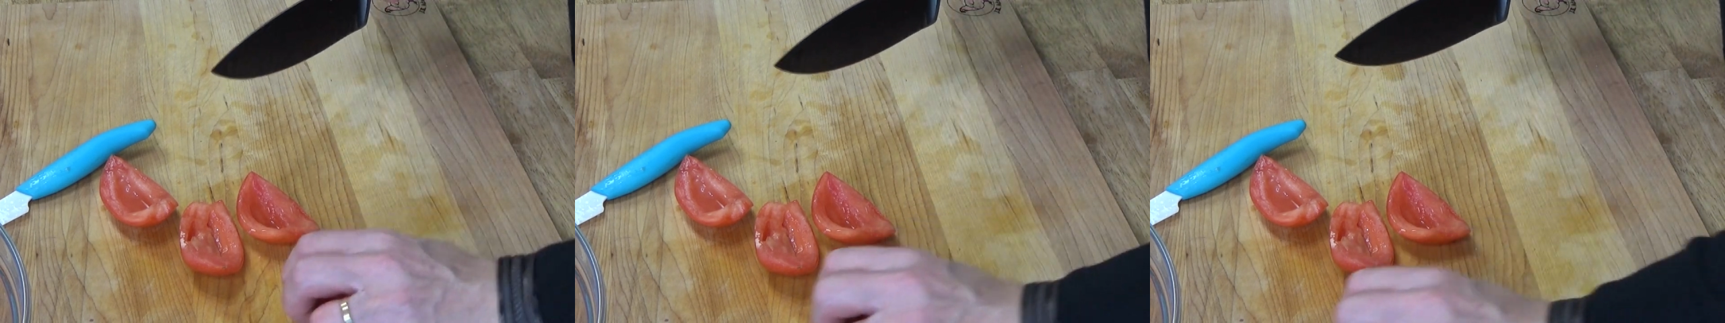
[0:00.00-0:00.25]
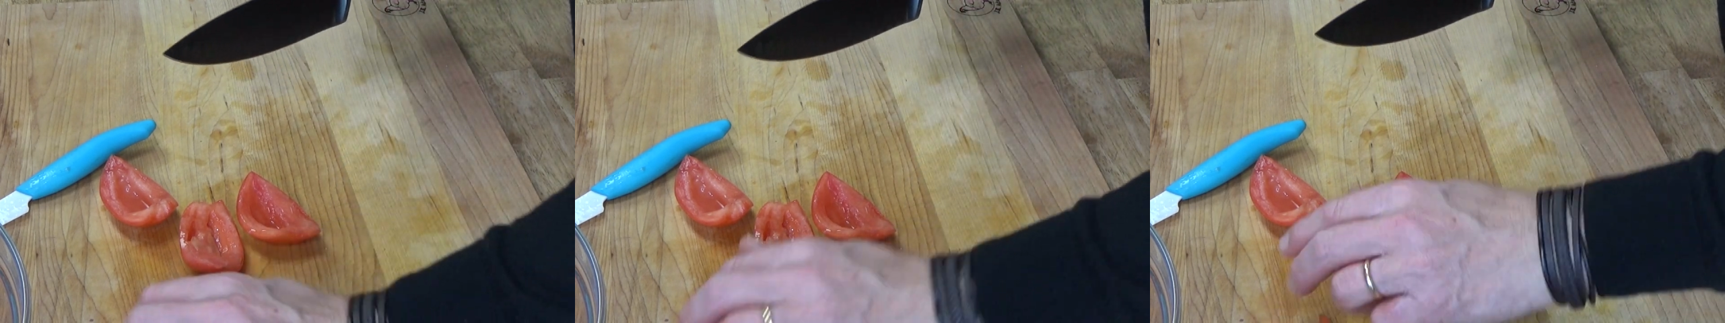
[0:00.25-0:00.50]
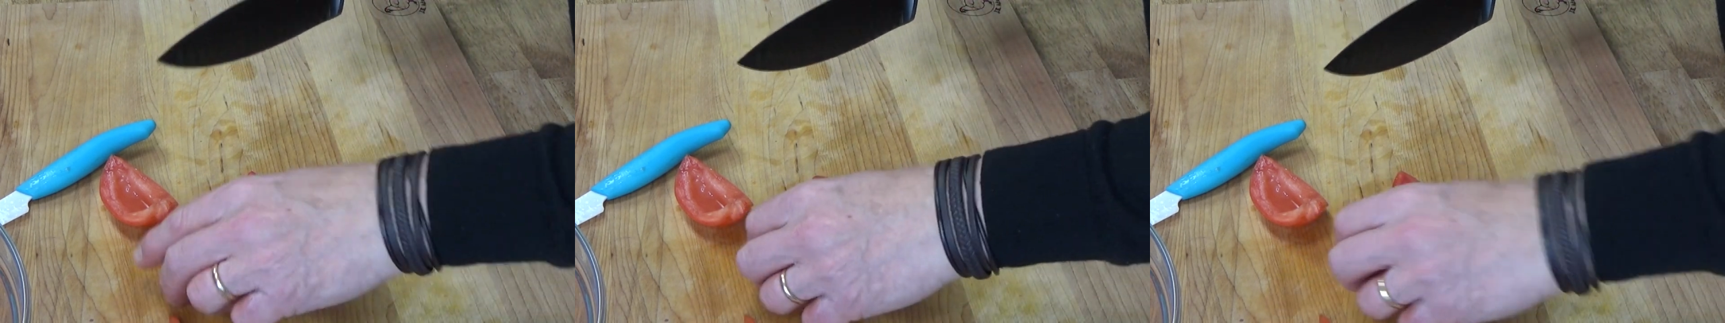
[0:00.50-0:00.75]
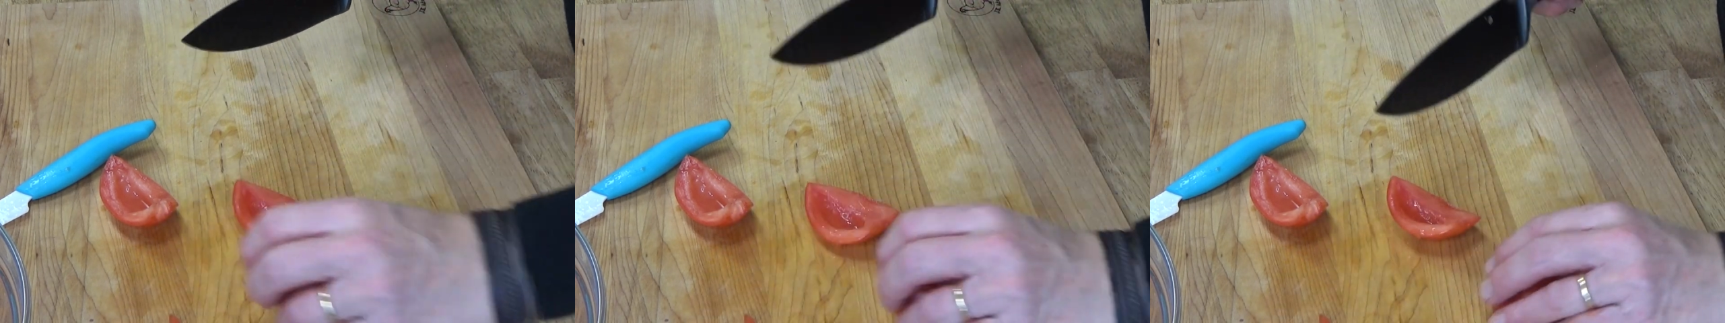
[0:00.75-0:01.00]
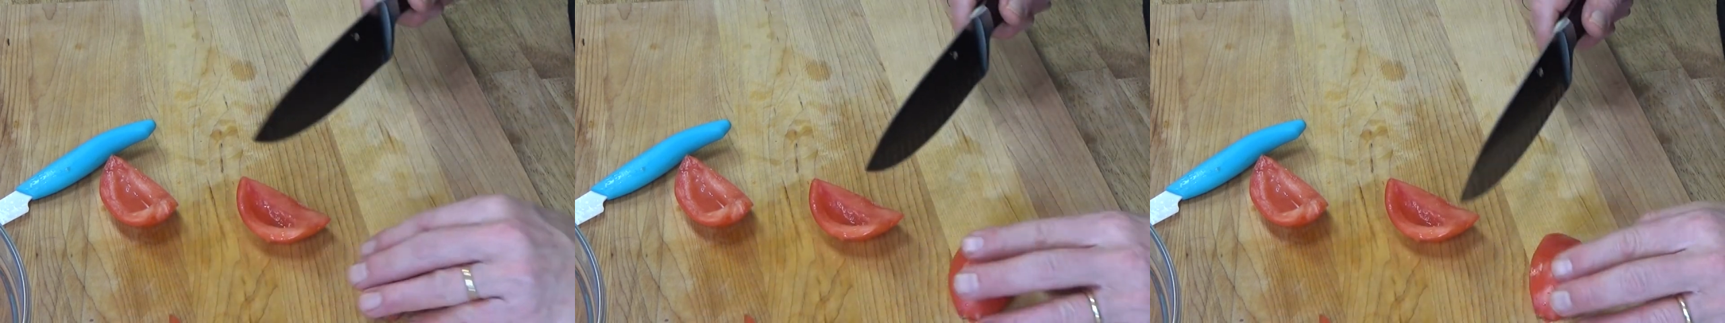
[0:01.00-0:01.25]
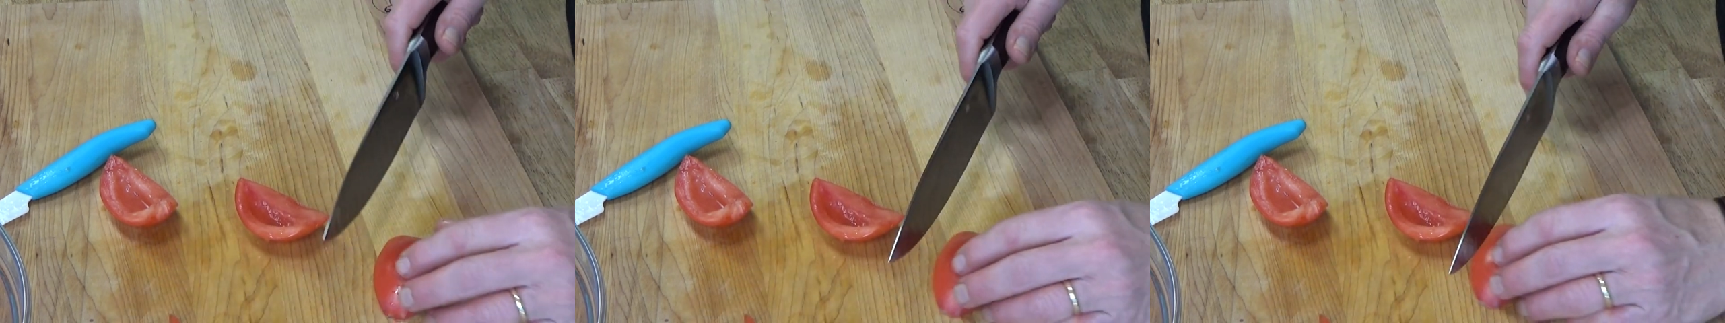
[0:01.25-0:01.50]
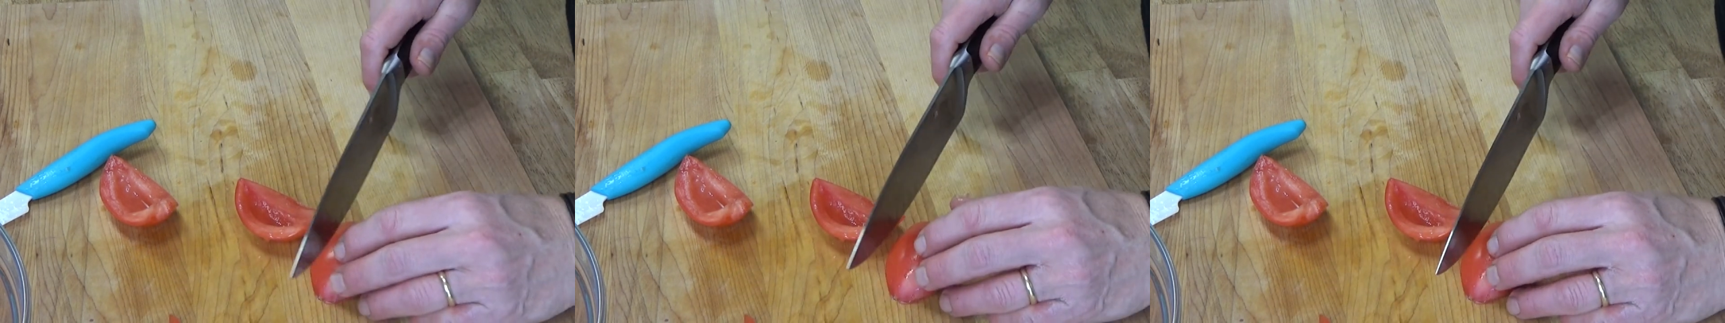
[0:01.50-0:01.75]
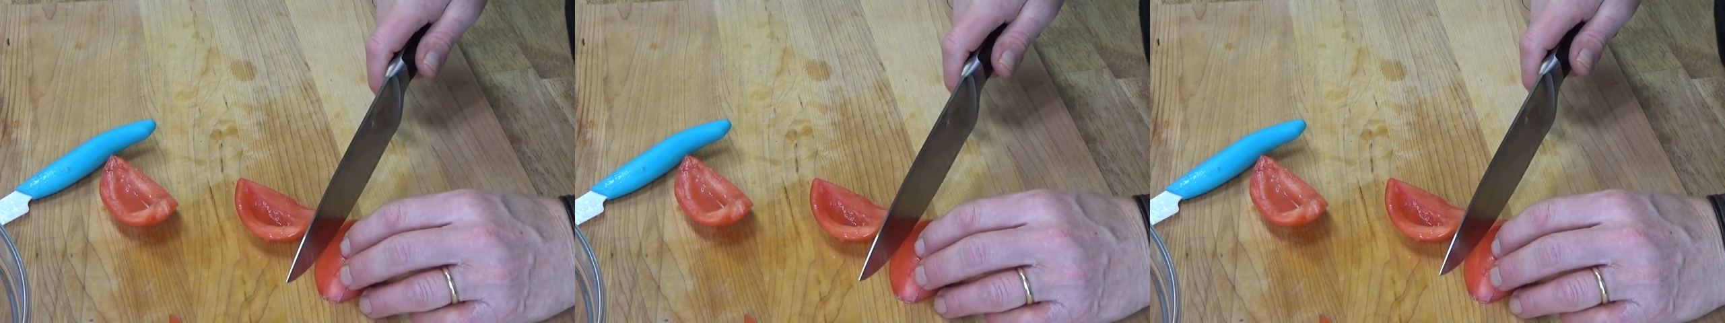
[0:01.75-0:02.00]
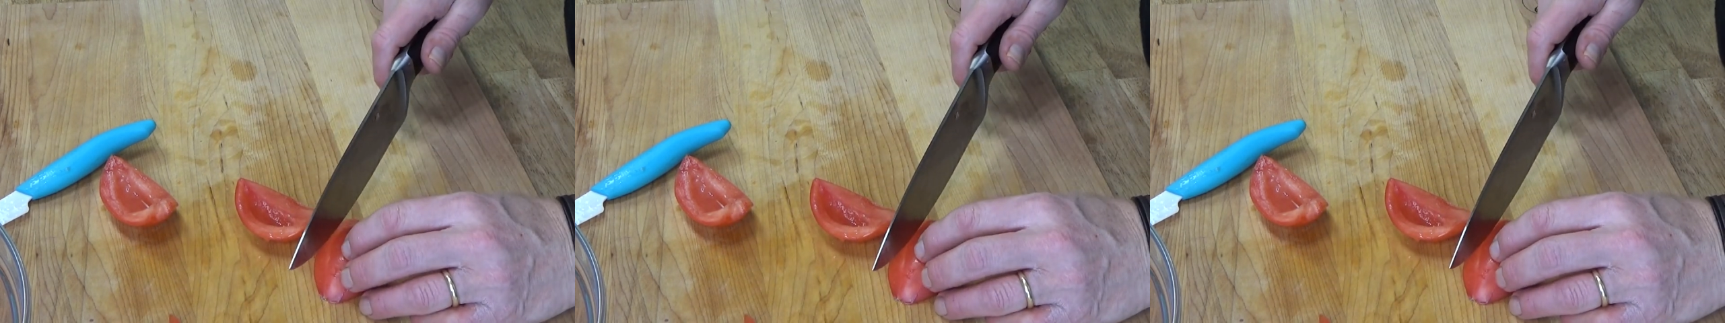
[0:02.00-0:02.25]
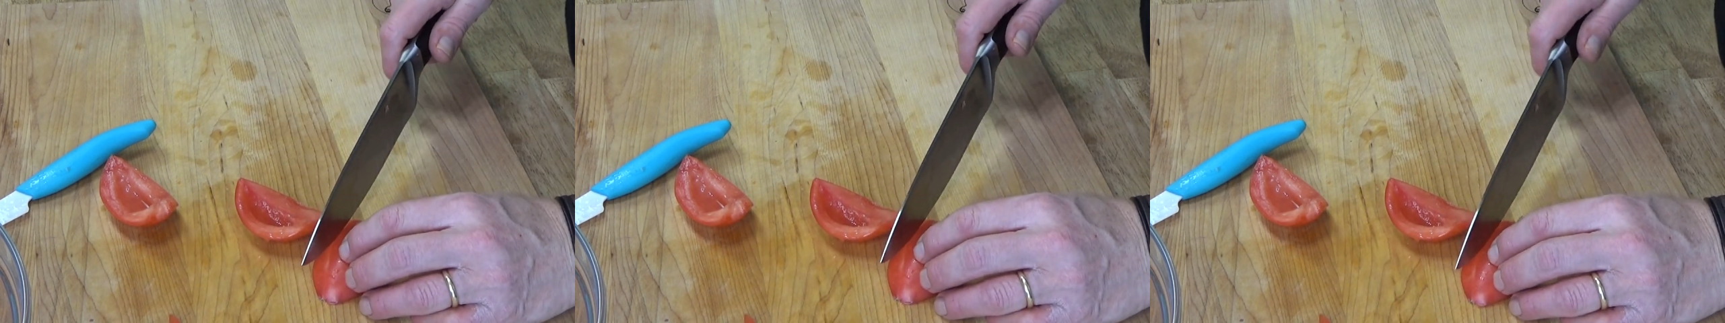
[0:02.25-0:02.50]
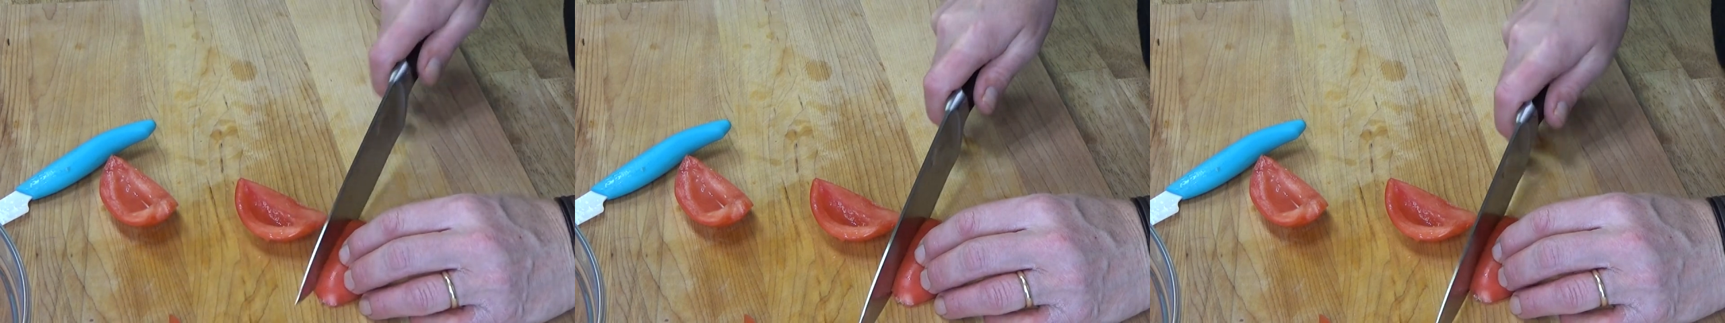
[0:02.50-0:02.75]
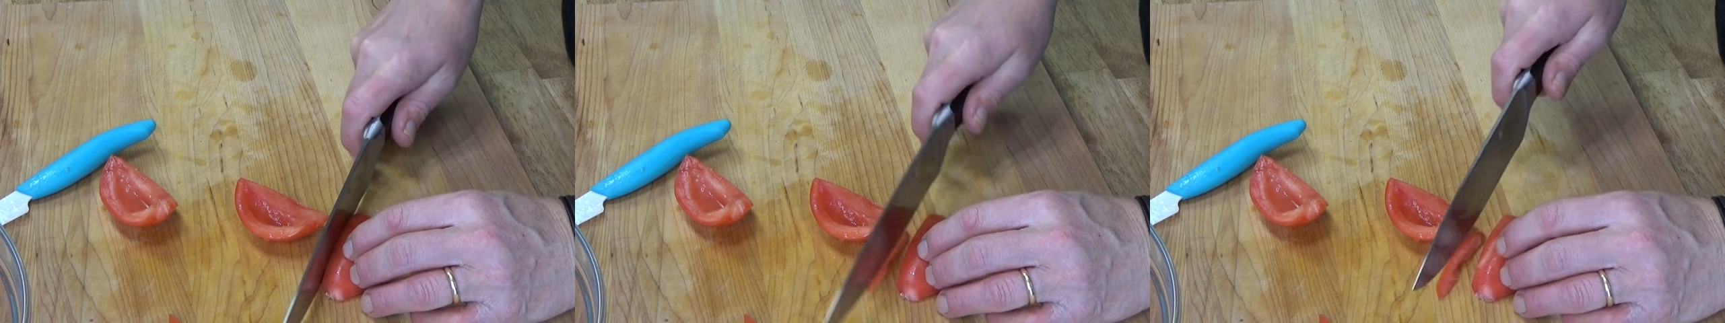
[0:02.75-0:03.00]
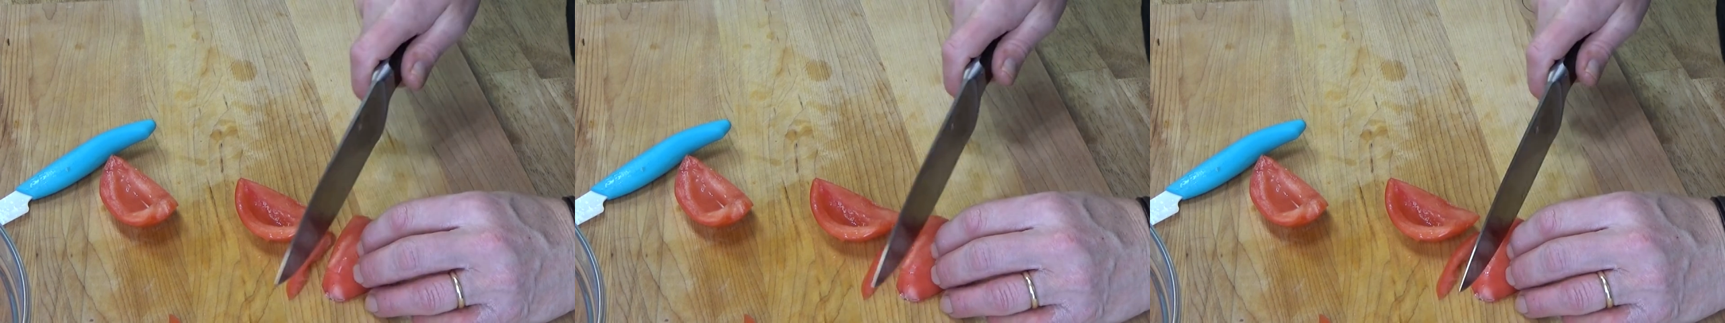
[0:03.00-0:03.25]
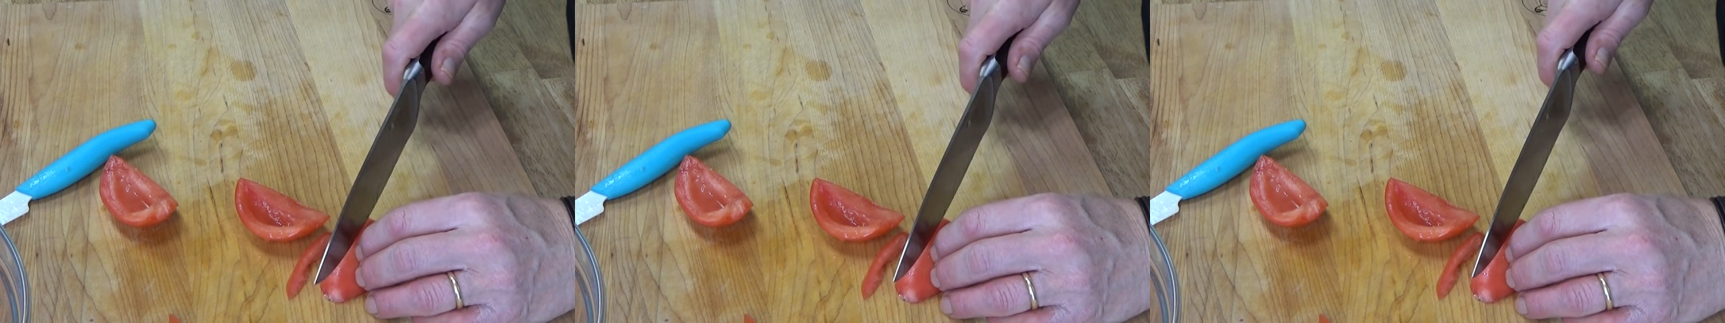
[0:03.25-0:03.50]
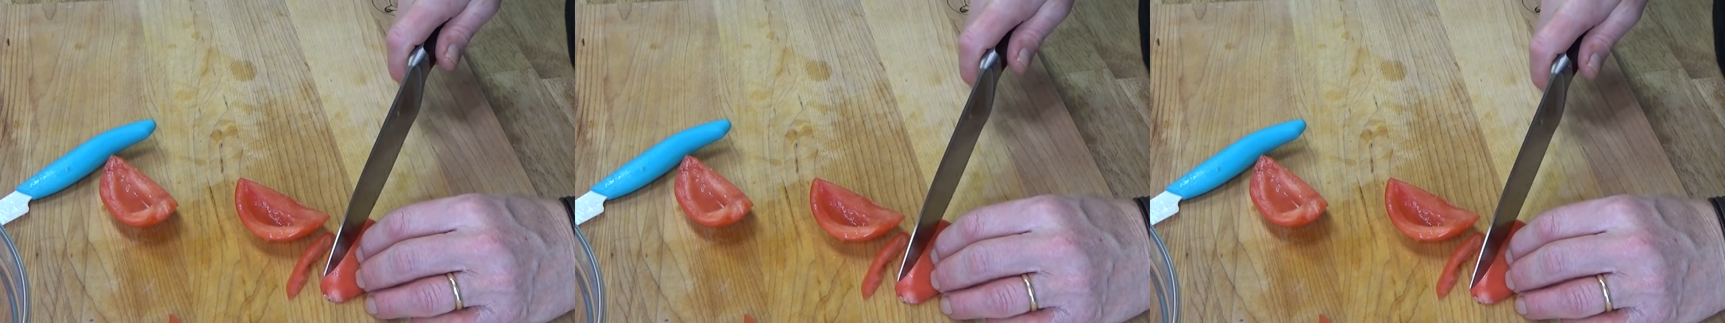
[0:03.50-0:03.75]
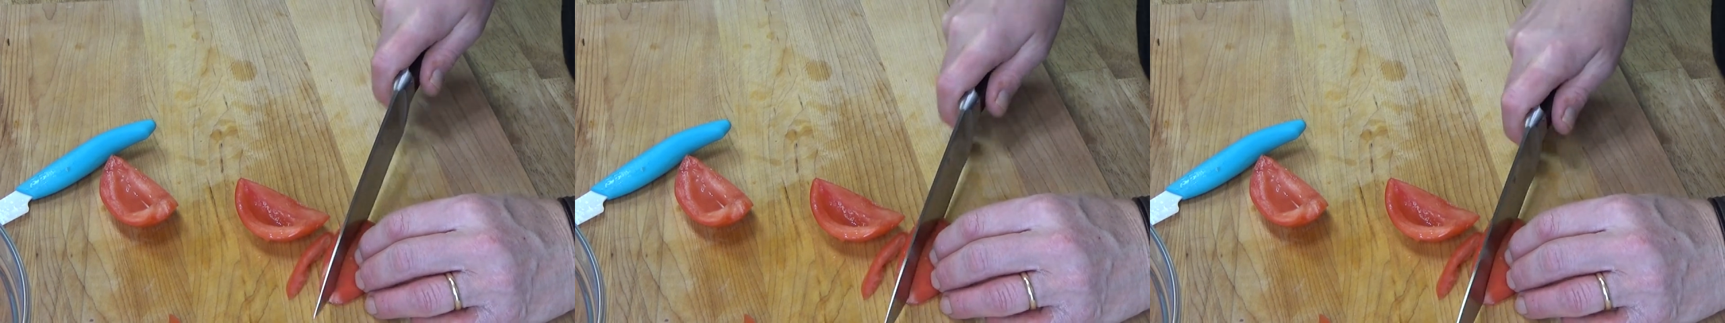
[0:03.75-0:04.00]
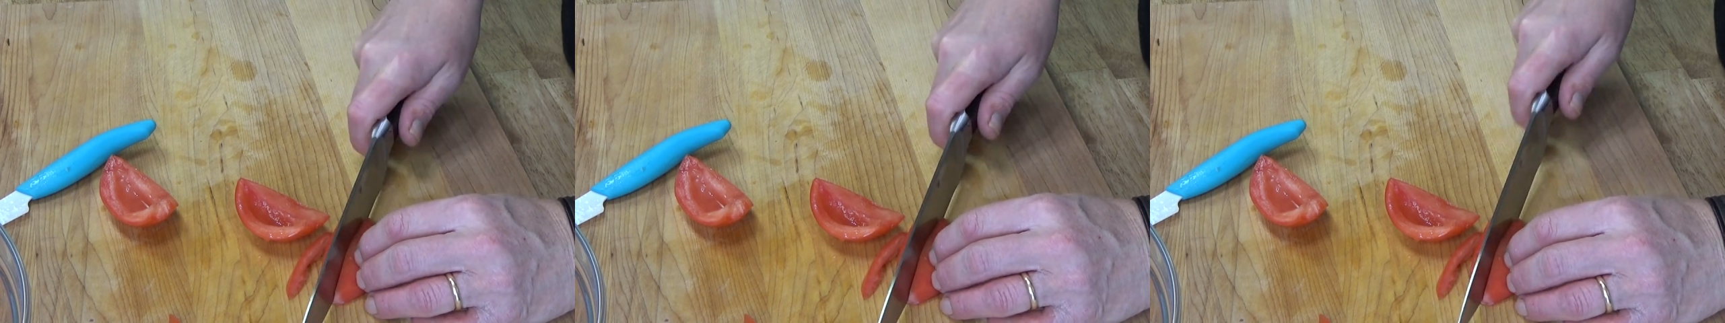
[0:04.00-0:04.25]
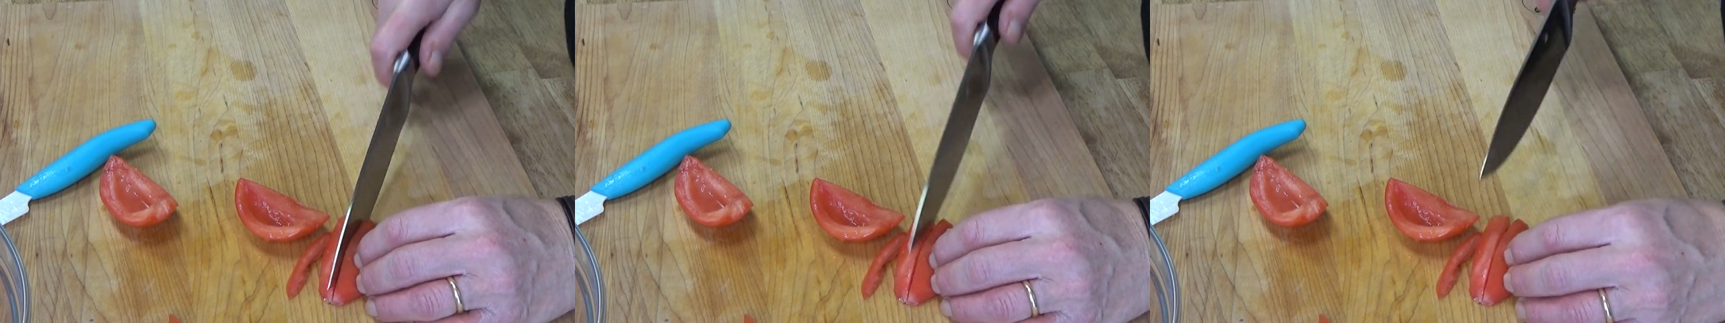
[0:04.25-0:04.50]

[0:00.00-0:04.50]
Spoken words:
No face is visible, so there are no lips to read.